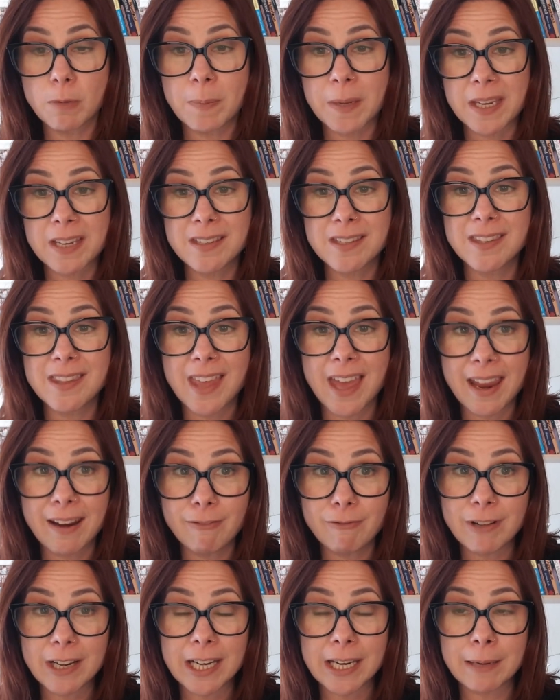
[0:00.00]
because they're
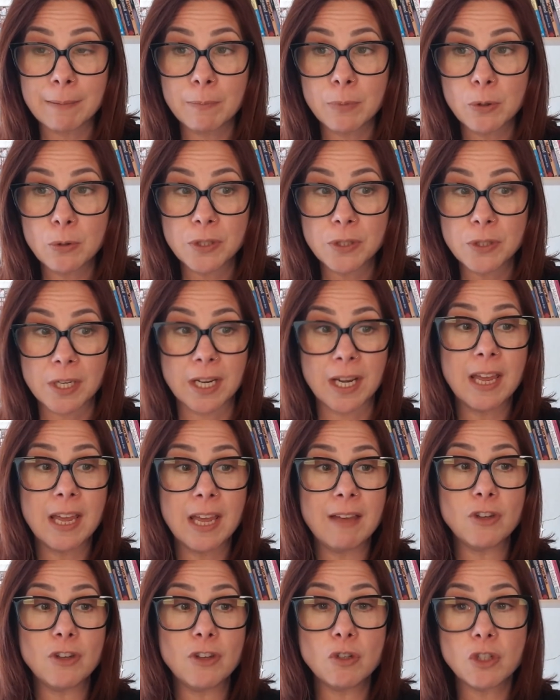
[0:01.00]
really important. If you